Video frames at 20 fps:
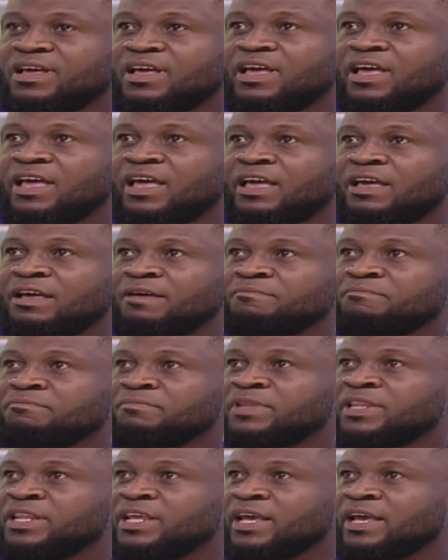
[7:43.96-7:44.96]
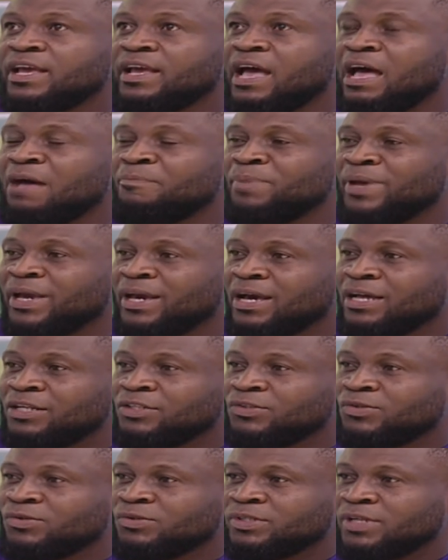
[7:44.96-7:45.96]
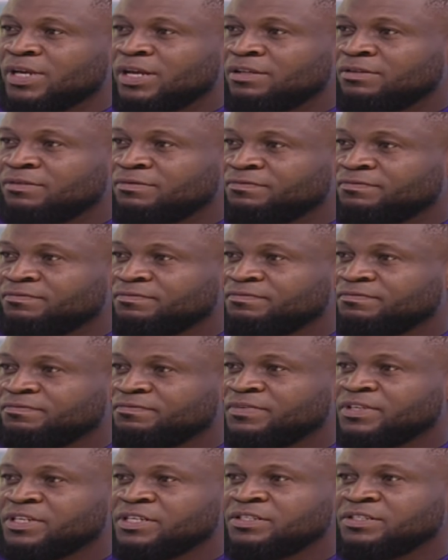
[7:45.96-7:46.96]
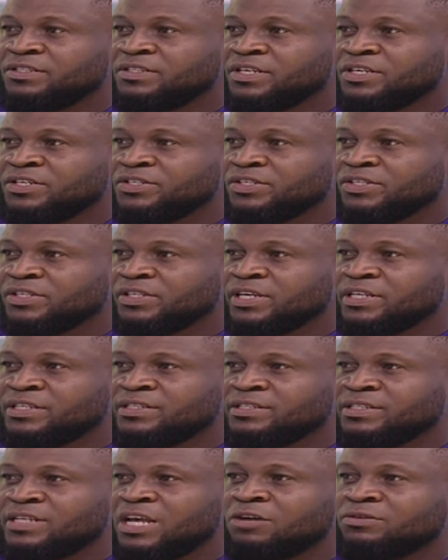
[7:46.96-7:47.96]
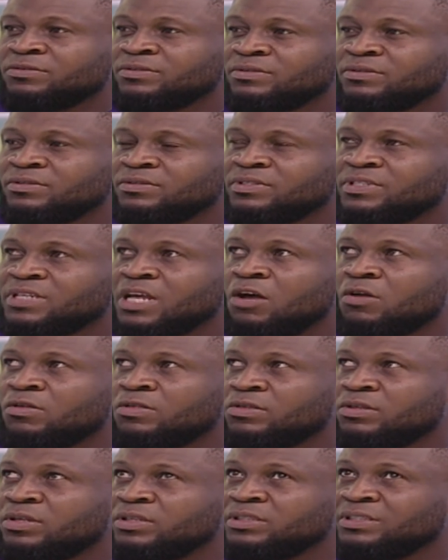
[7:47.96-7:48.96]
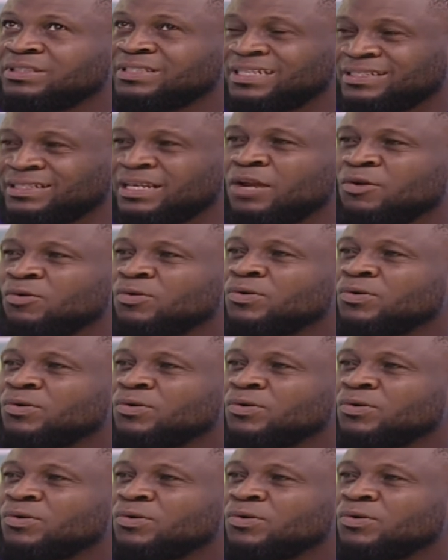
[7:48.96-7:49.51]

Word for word: Um, near Abeka Total filling station. It's south south Tesano.